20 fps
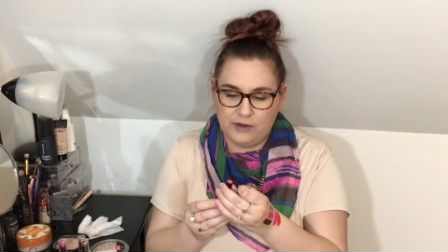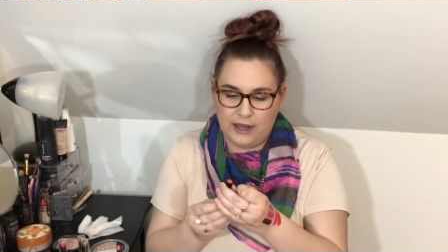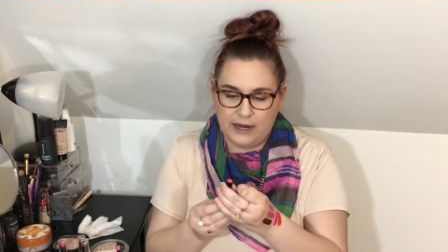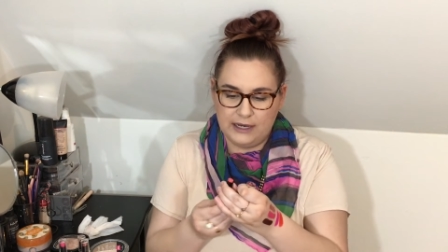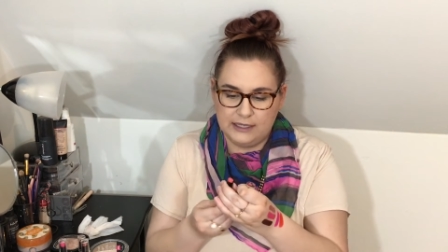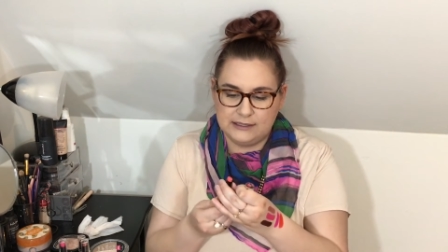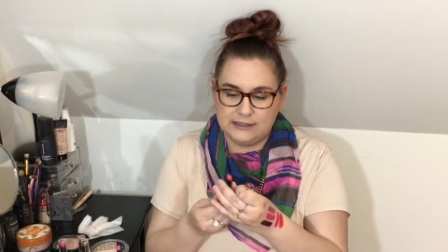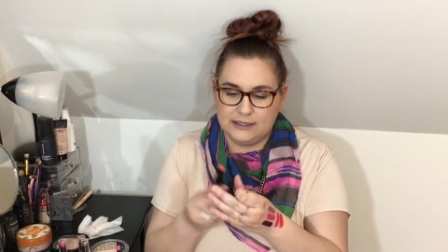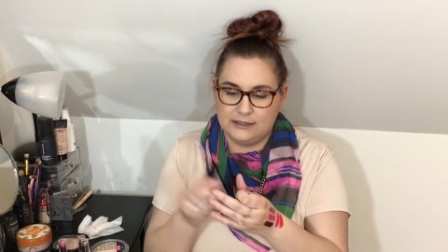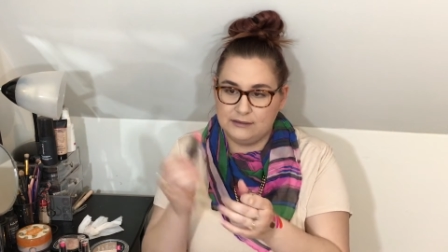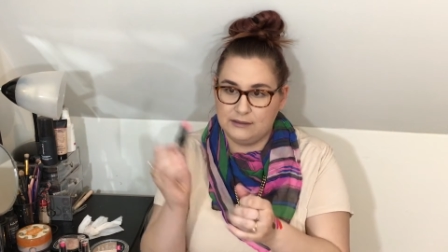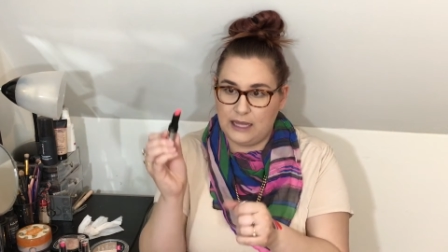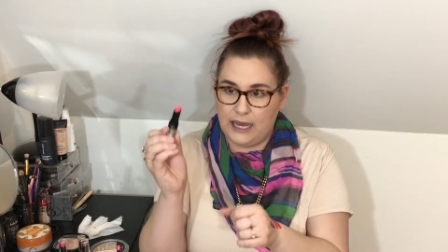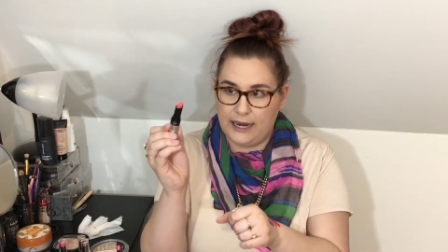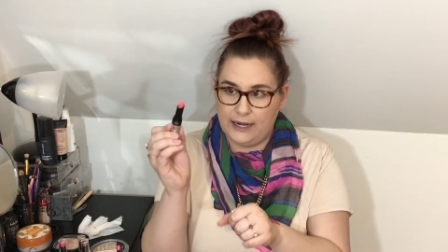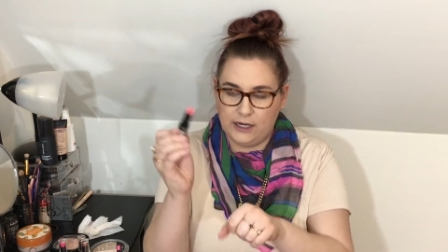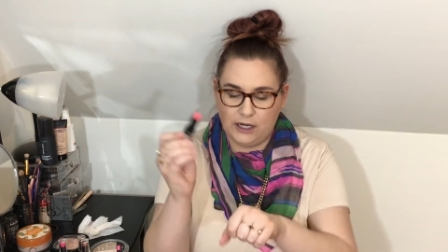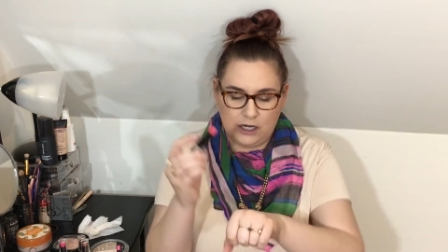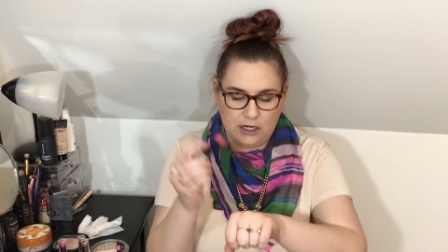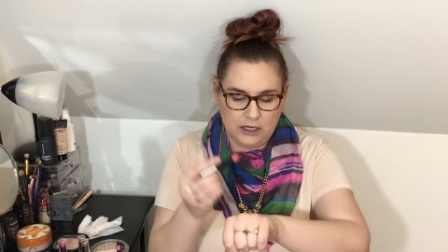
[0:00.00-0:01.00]
and it's a
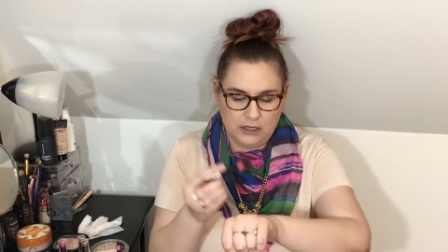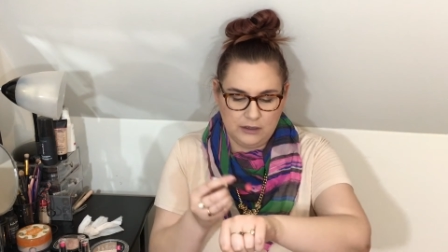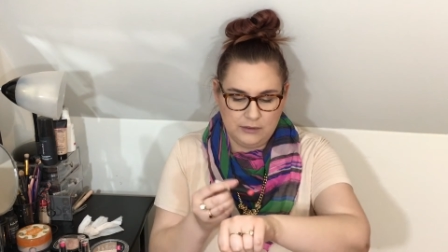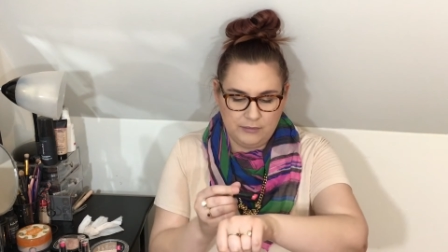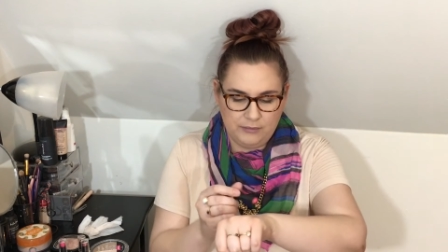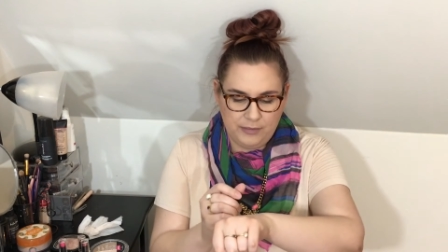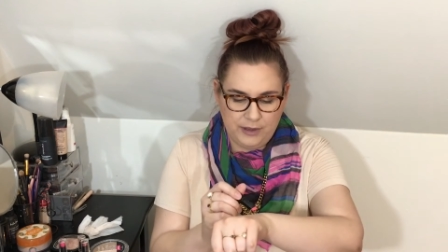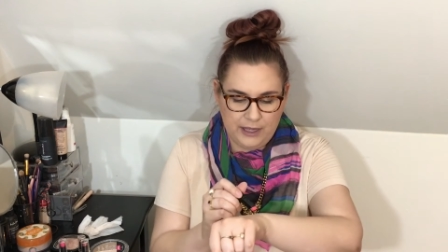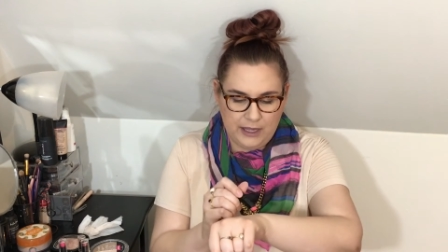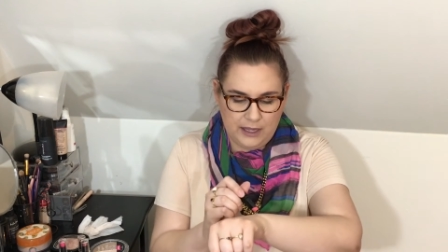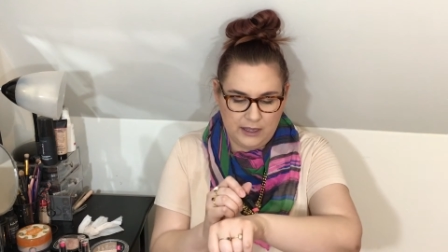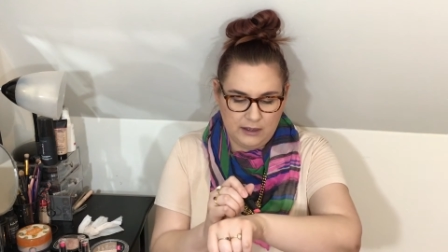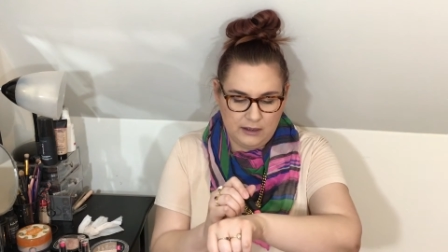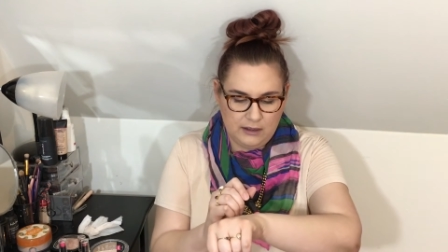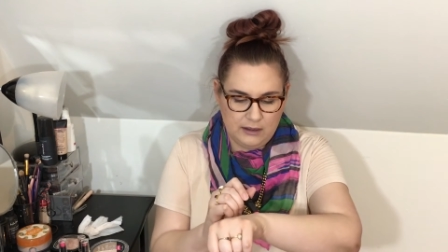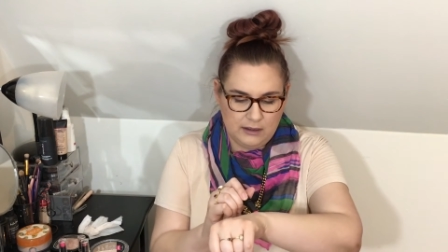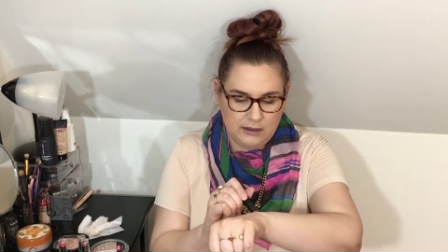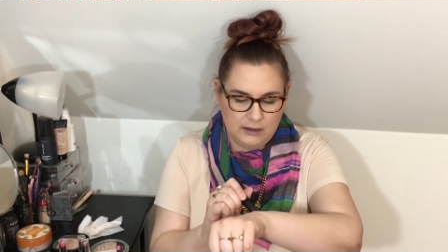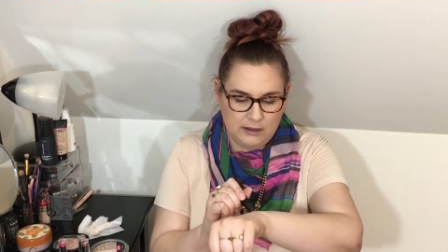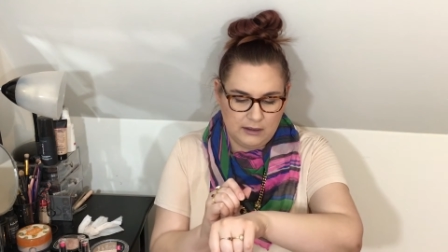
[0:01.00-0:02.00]
lighter pink.